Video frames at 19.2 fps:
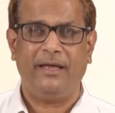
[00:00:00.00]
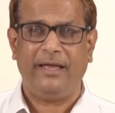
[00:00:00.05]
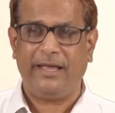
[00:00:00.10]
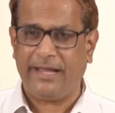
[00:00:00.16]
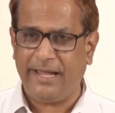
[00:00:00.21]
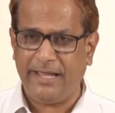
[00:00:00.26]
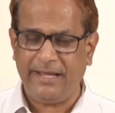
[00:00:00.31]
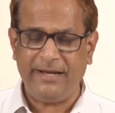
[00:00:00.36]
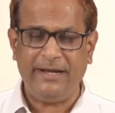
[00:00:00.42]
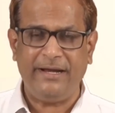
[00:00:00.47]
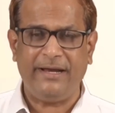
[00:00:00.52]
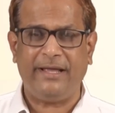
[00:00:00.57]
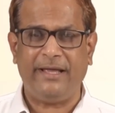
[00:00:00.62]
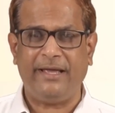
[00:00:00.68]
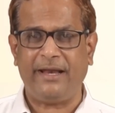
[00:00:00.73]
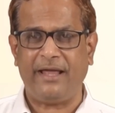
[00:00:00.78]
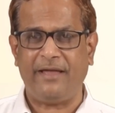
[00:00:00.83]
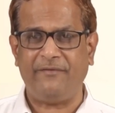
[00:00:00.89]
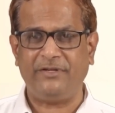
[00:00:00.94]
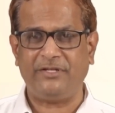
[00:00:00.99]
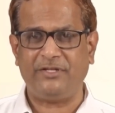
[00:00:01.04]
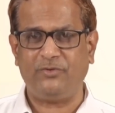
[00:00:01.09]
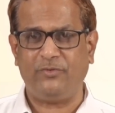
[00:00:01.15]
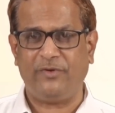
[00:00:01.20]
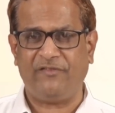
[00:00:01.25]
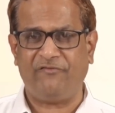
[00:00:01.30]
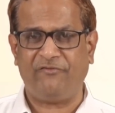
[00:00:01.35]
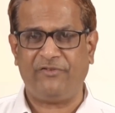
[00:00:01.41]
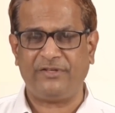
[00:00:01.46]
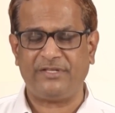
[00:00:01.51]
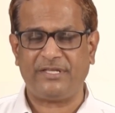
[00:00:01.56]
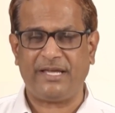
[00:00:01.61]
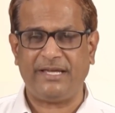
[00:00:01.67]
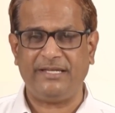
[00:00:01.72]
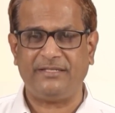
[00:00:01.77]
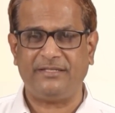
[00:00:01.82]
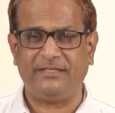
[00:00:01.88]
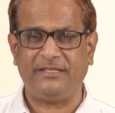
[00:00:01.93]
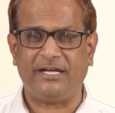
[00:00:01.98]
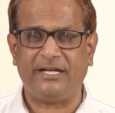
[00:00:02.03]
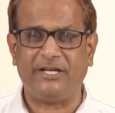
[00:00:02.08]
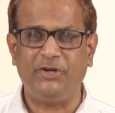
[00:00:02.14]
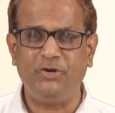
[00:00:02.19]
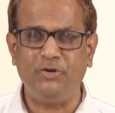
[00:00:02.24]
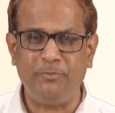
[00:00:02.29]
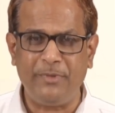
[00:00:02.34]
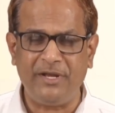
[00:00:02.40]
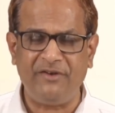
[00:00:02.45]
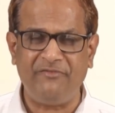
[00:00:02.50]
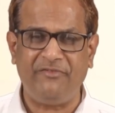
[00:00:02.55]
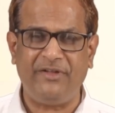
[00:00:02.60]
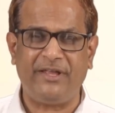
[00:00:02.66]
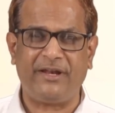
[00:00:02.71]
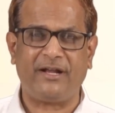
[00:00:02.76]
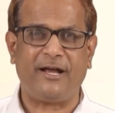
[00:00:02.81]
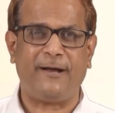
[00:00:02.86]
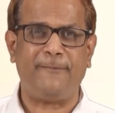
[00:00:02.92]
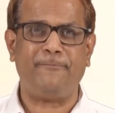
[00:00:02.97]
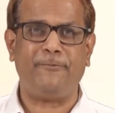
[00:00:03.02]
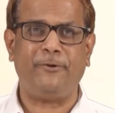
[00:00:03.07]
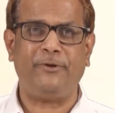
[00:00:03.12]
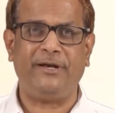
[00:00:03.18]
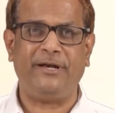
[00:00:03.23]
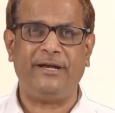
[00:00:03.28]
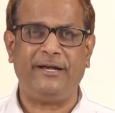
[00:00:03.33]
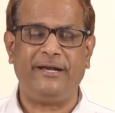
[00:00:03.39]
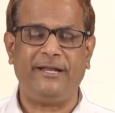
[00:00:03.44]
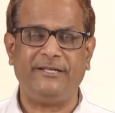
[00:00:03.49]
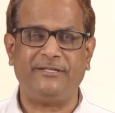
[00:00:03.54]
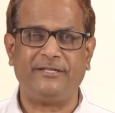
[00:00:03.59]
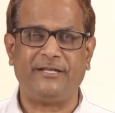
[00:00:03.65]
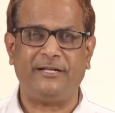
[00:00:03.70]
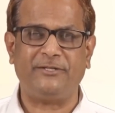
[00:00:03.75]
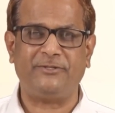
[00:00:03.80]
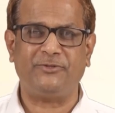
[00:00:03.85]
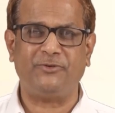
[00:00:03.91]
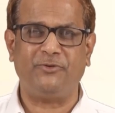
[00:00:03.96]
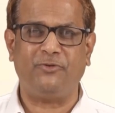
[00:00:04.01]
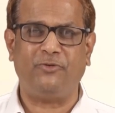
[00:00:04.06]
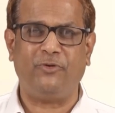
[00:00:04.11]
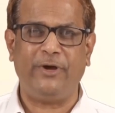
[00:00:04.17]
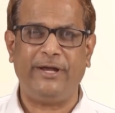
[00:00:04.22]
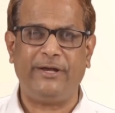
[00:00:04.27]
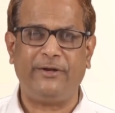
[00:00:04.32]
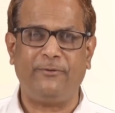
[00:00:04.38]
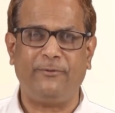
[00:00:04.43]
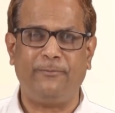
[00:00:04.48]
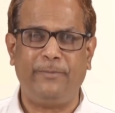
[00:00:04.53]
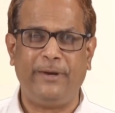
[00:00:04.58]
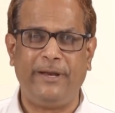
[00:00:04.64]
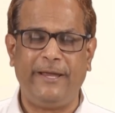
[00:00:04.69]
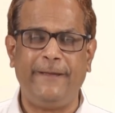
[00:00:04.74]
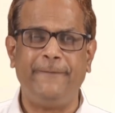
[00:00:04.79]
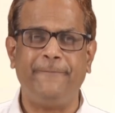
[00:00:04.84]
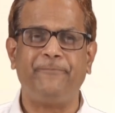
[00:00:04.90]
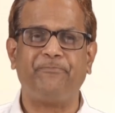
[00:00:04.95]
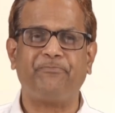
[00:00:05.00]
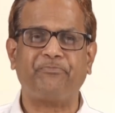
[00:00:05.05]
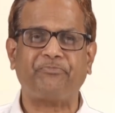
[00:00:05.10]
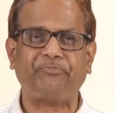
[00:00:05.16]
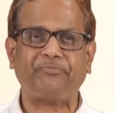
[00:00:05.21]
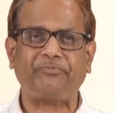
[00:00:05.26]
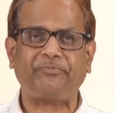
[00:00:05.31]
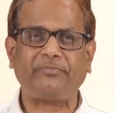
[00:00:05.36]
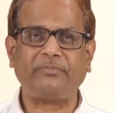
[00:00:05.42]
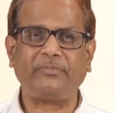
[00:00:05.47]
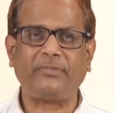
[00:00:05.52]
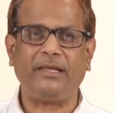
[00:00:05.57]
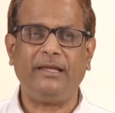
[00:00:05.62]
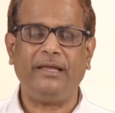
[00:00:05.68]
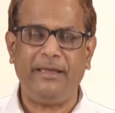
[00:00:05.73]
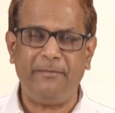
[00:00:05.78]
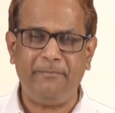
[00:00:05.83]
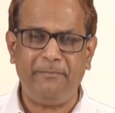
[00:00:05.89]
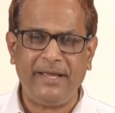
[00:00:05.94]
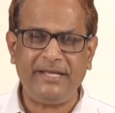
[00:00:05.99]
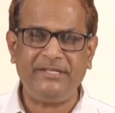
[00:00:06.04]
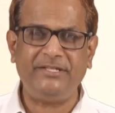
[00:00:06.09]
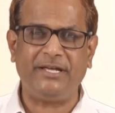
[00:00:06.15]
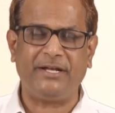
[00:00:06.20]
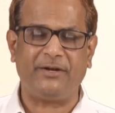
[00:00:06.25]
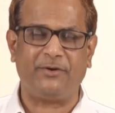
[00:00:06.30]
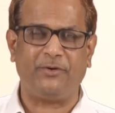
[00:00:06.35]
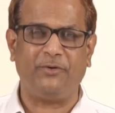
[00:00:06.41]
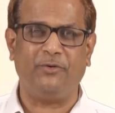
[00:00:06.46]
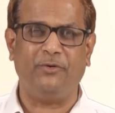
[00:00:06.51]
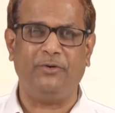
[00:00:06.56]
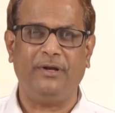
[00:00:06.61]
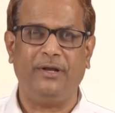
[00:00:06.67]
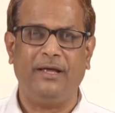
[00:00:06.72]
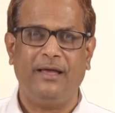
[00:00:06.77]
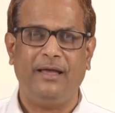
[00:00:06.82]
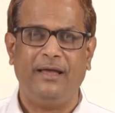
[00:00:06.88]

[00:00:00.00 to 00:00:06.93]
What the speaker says: Again and again I wish to emphasize that humanware component is also going to play a major role.